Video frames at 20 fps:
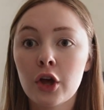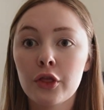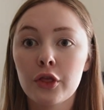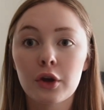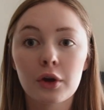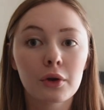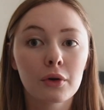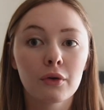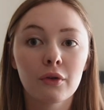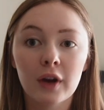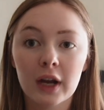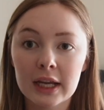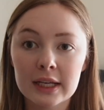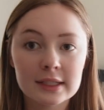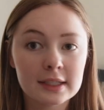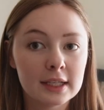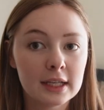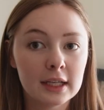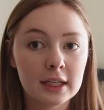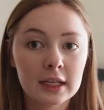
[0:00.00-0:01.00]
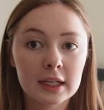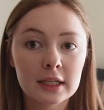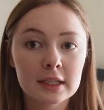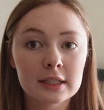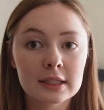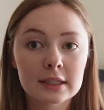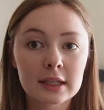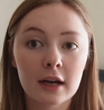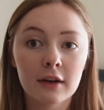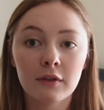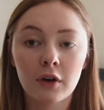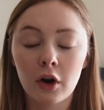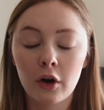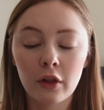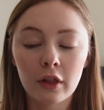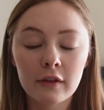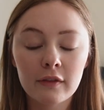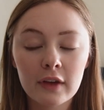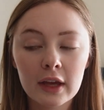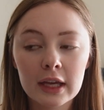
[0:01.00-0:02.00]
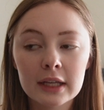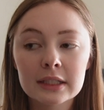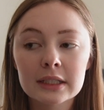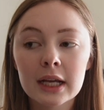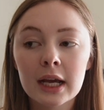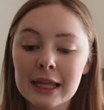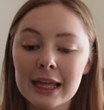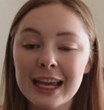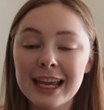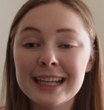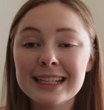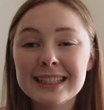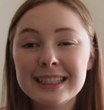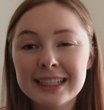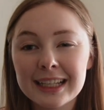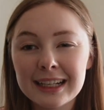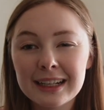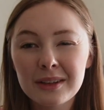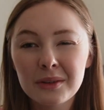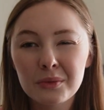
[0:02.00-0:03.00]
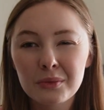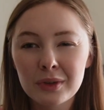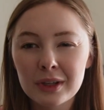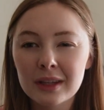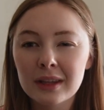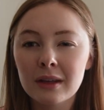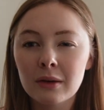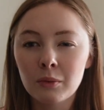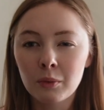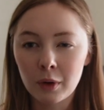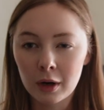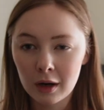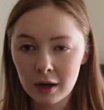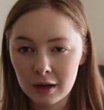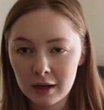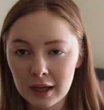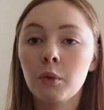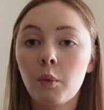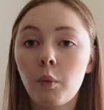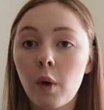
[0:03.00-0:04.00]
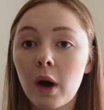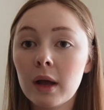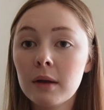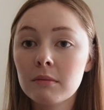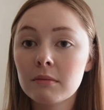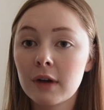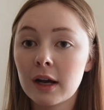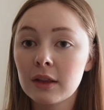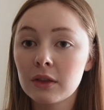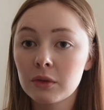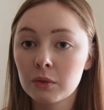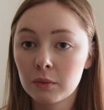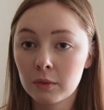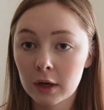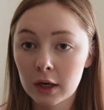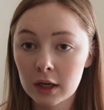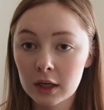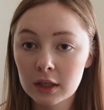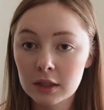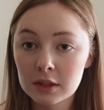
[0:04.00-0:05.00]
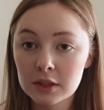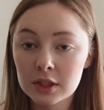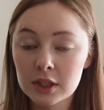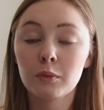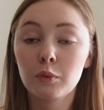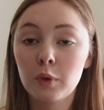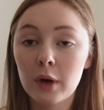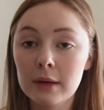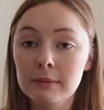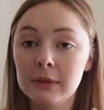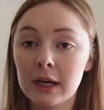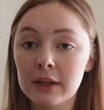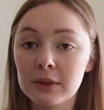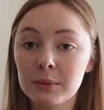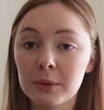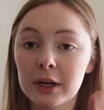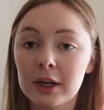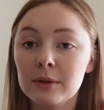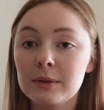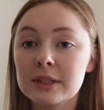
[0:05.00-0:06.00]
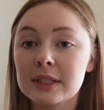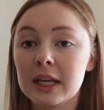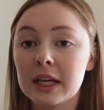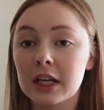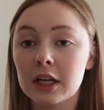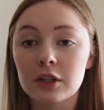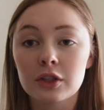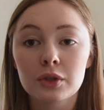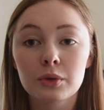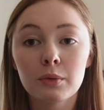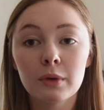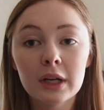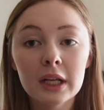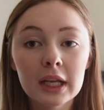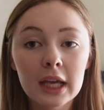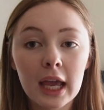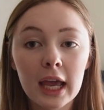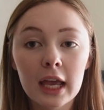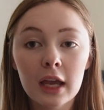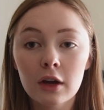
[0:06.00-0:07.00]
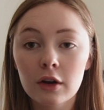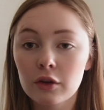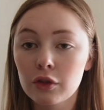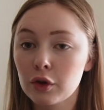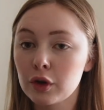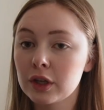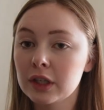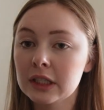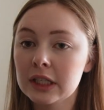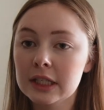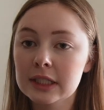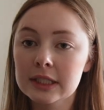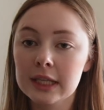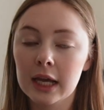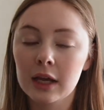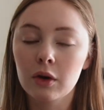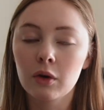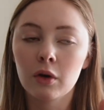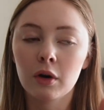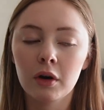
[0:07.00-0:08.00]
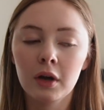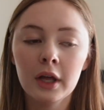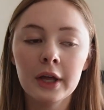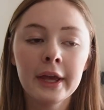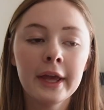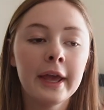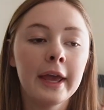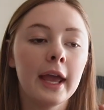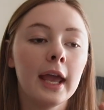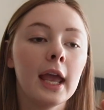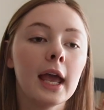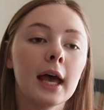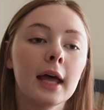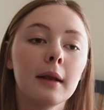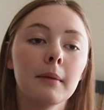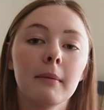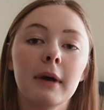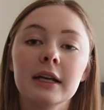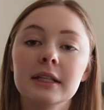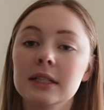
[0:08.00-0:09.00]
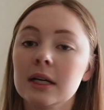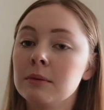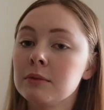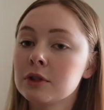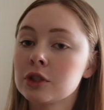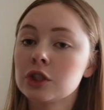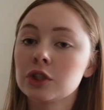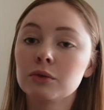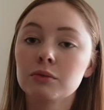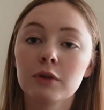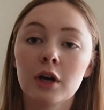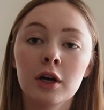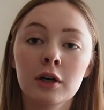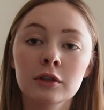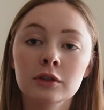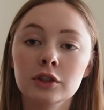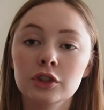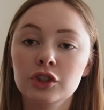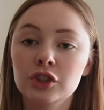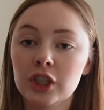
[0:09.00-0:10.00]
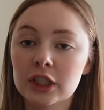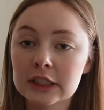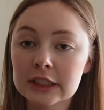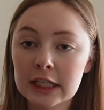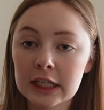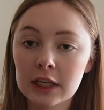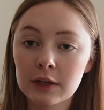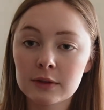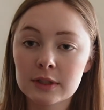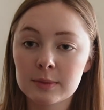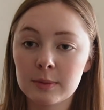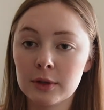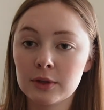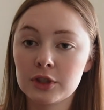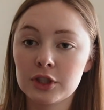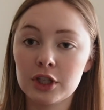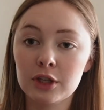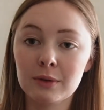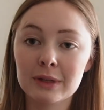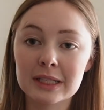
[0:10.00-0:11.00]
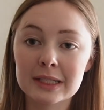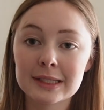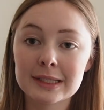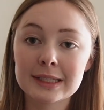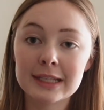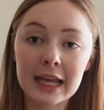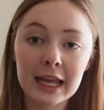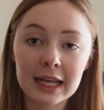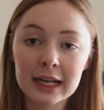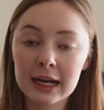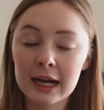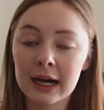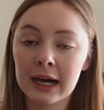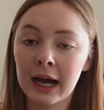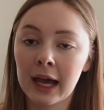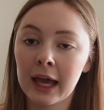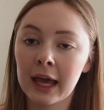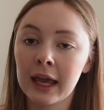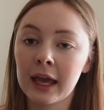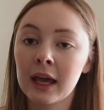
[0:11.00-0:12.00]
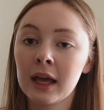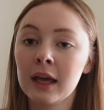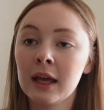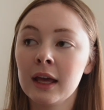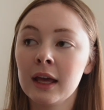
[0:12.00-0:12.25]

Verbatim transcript: the craziness of all of it. It didn't really work. One month worked, one month where it was like a 28 or 30 day cycle and my temperature rose just like it was supposed to. It stayed high